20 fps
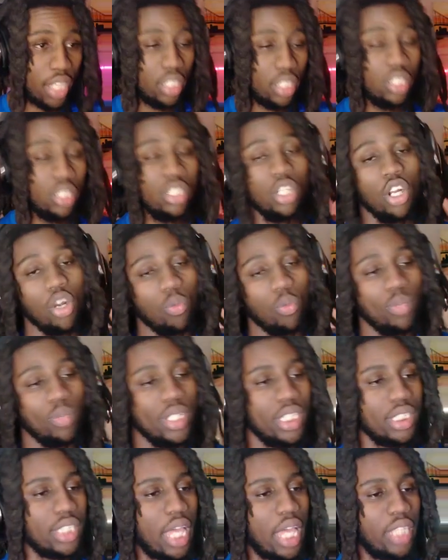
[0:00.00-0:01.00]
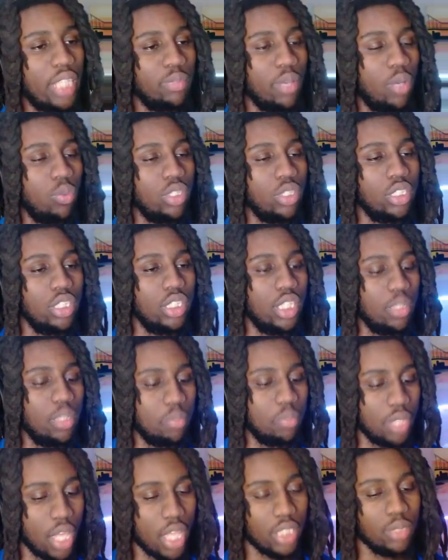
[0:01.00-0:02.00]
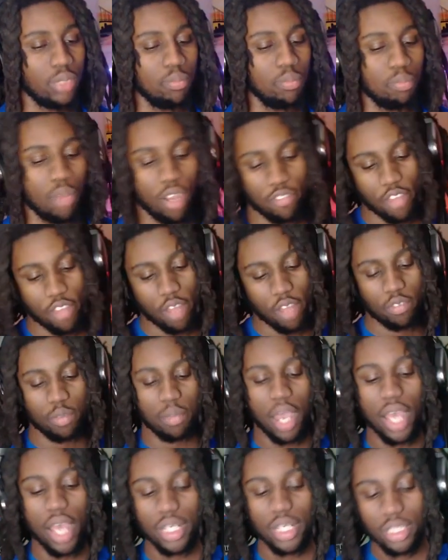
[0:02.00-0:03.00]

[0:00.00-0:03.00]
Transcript: Her weakest aspect was her DPS. Buff everybody.